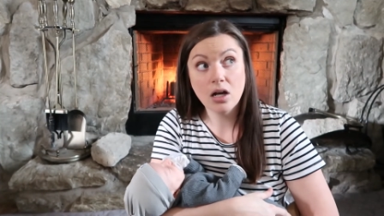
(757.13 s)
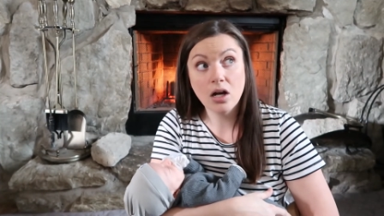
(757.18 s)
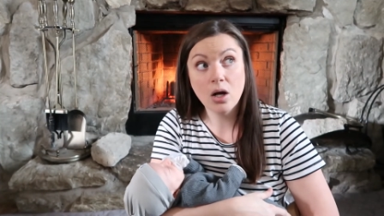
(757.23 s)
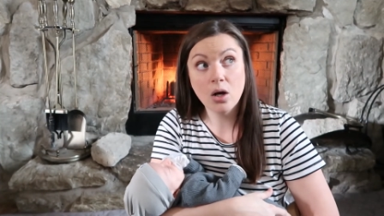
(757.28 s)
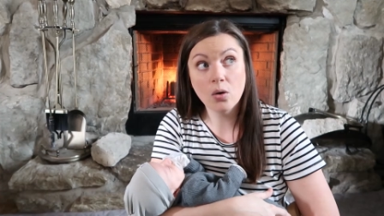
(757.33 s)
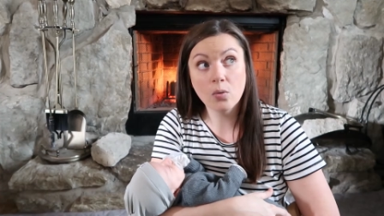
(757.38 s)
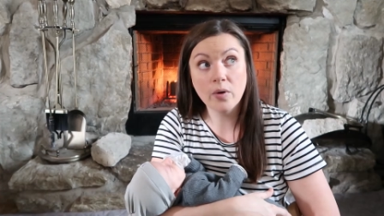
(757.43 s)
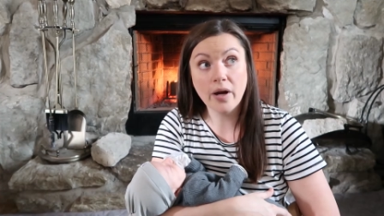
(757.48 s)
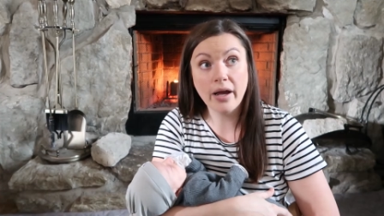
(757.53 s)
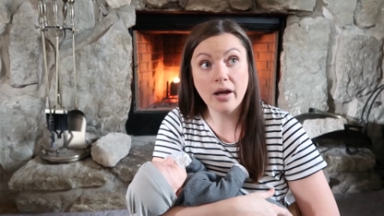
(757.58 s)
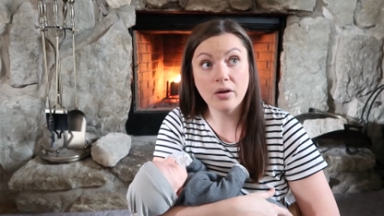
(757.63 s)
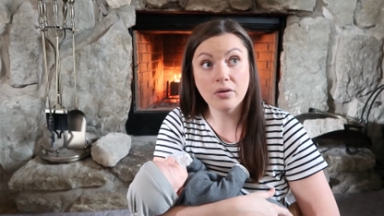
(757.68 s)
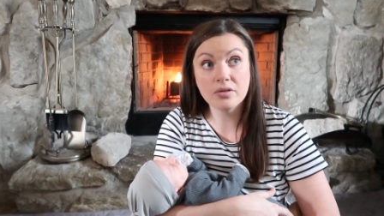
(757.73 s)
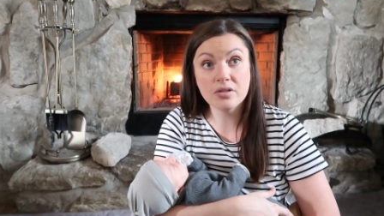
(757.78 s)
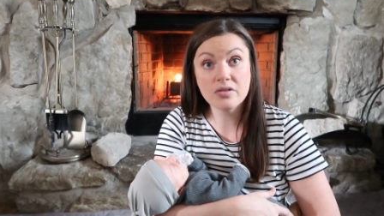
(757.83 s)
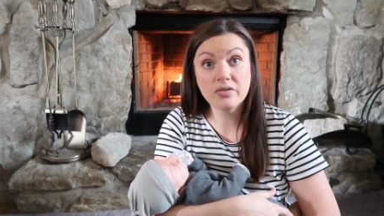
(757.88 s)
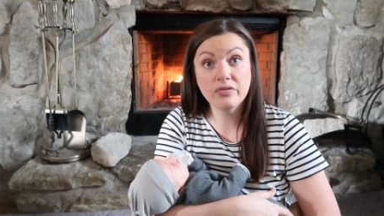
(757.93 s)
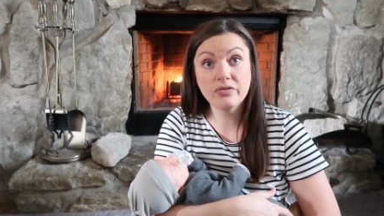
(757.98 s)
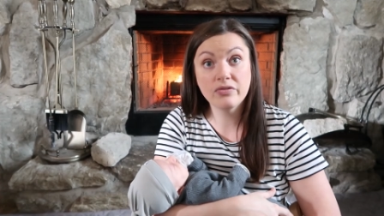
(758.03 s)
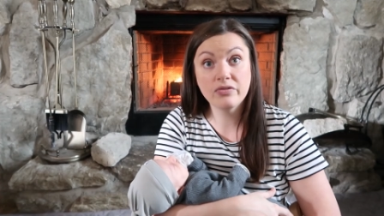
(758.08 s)

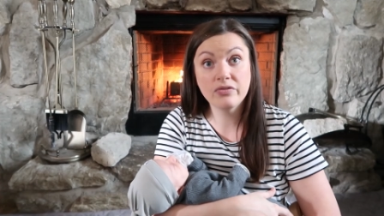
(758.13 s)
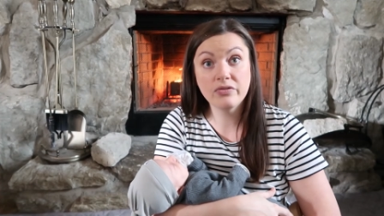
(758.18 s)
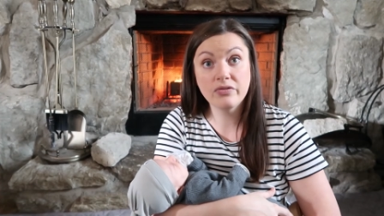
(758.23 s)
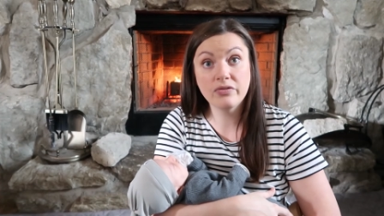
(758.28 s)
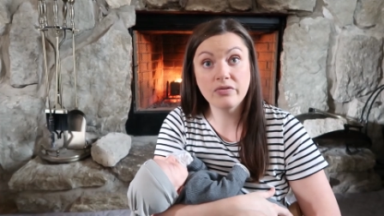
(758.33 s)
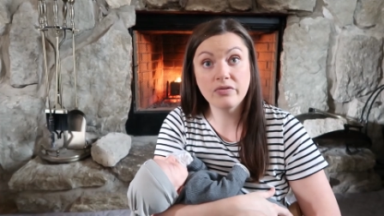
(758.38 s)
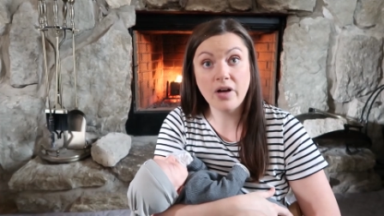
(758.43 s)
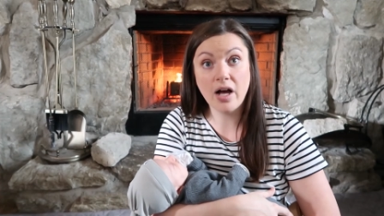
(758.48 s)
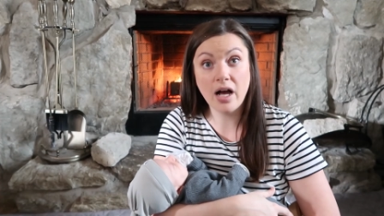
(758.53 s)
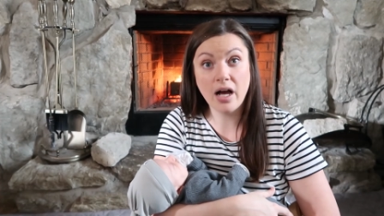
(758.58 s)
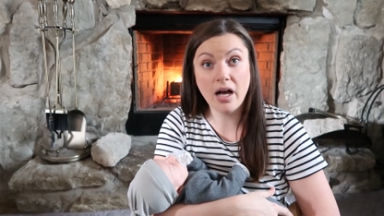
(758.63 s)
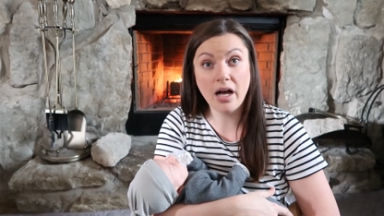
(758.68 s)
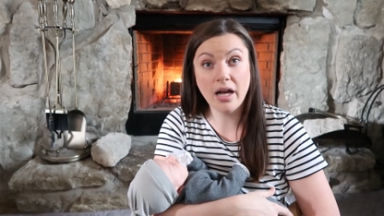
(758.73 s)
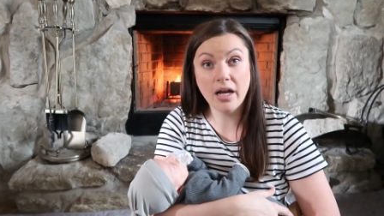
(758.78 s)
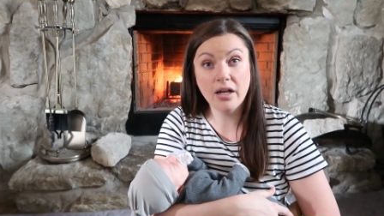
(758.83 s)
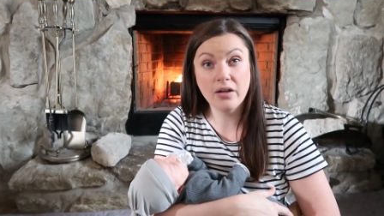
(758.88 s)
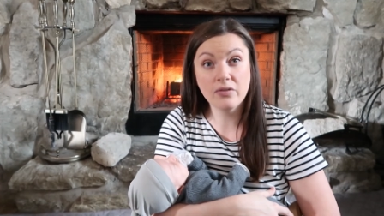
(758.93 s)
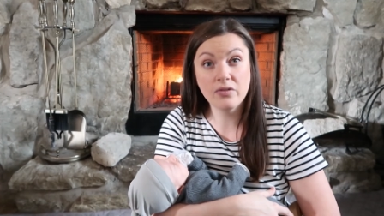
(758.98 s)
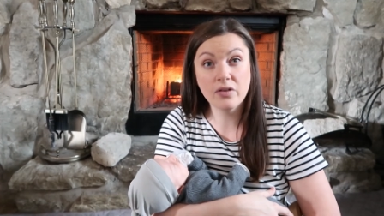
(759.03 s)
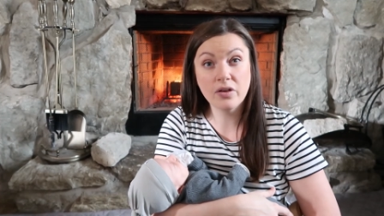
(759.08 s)
around
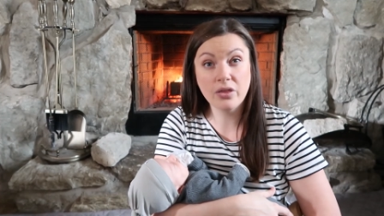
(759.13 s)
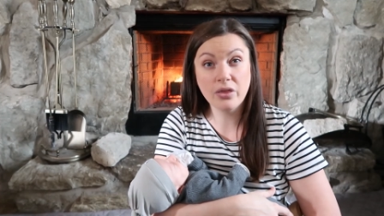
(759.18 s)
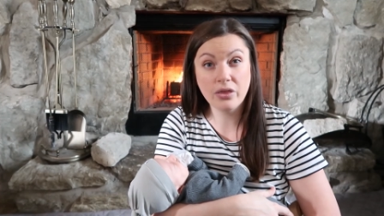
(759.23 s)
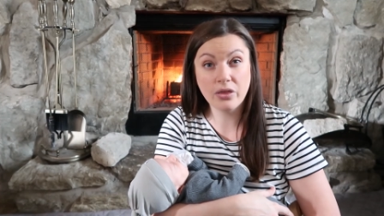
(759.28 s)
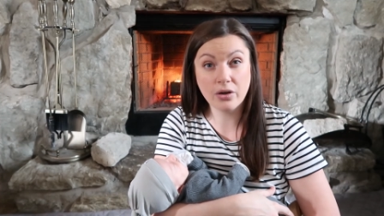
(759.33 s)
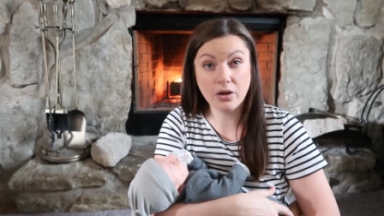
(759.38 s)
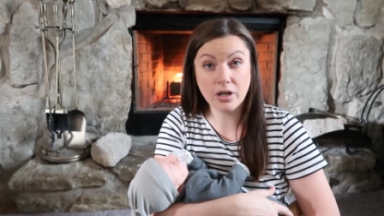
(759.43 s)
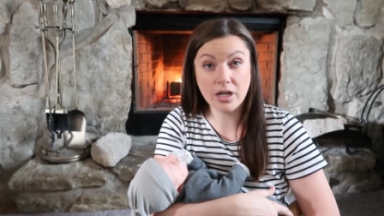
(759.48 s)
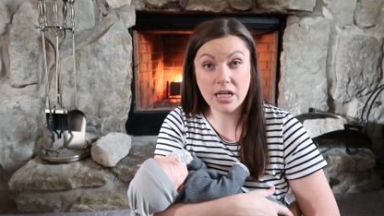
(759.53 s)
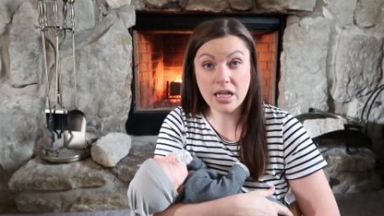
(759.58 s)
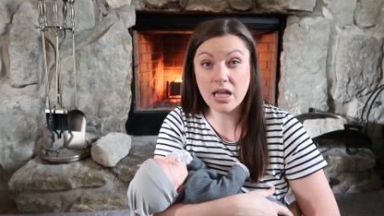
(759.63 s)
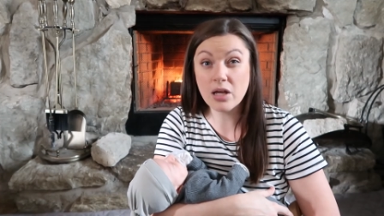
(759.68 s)
5.30.